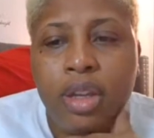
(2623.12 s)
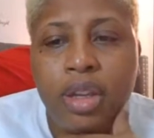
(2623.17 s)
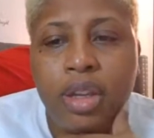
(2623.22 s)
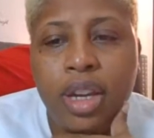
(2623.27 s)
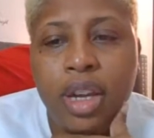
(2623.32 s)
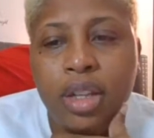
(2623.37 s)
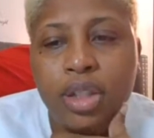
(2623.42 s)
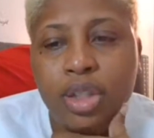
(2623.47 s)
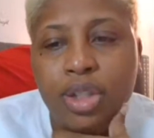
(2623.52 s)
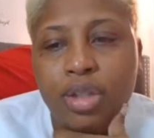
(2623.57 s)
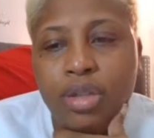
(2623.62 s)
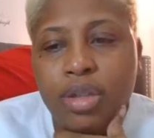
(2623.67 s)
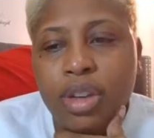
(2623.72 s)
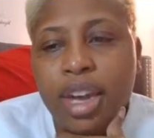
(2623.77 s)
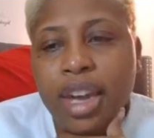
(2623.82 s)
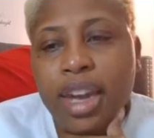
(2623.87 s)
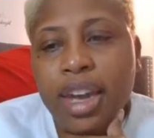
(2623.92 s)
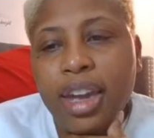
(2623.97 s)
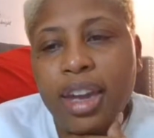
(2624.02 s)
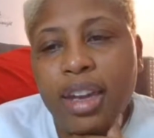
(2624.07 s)
Yes, you
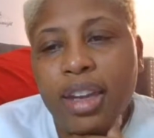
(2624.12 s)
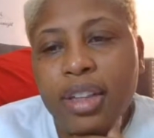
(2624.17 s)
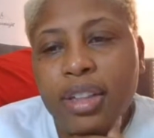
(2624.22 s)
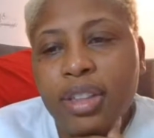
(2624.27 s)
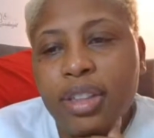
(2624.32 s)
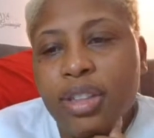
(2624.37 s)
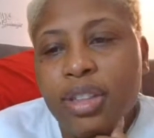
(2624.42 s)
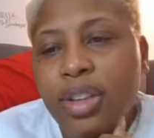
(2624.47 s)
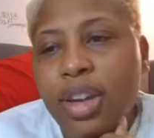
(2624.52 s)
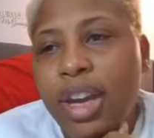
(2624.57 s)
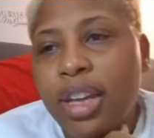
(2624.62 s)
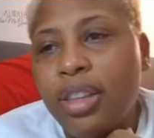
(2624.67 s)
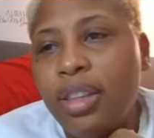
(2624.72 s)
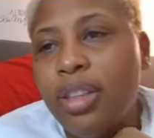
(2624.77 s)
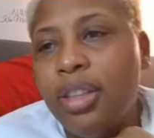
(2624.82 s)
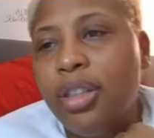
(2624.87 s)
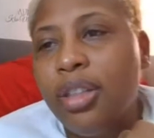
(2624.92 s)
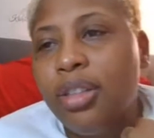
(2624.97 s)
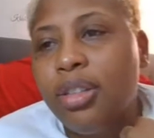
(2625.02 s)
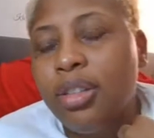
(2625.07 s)
can. You got
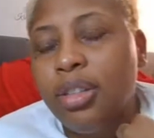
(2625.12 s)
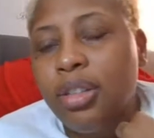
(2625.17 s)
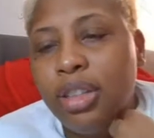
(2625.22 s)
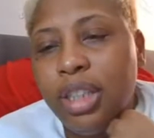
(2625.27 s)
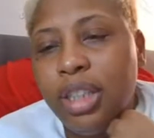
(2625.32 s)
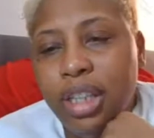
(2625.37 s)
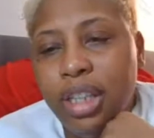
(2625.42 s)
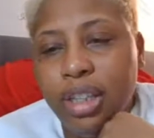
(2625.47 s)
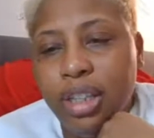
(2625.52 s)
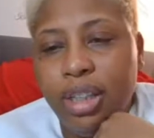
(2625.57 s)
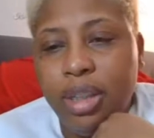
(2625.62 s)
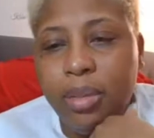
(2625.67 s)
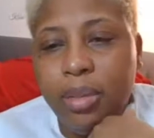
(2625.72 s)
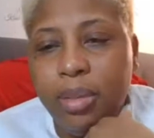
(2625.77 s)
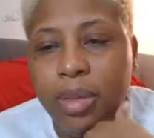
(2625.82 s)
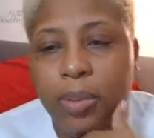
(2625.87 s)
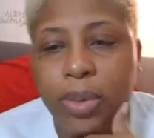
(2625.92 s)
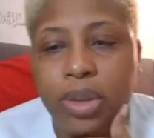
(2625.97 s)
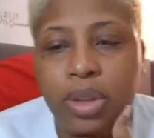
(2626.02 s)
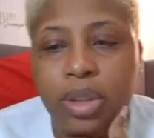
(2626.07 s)
the link. Let me
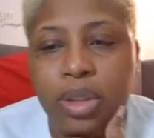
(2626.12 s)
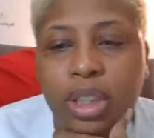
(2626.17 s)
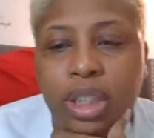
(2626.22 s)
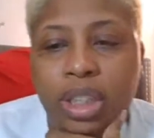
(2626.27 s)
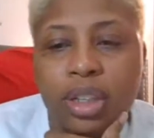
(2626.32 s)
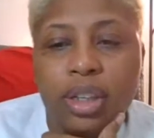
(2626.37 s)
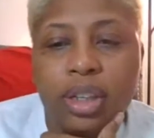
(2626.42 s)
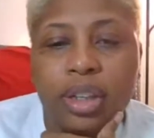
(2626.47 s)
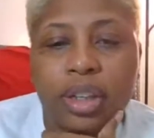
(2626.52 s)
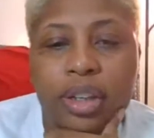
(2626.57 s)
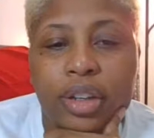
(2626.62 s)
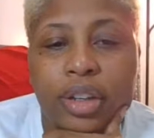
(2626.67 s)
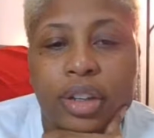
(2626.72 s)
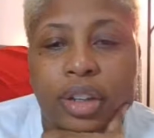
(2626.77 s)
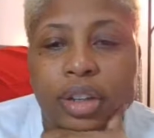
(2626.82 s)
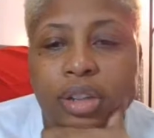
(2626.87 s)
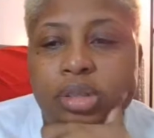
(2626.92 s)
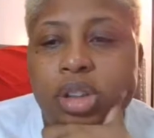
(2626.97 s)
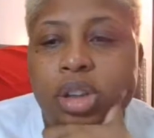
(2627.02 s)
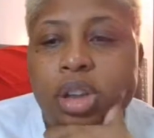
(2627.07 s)
put the link in here.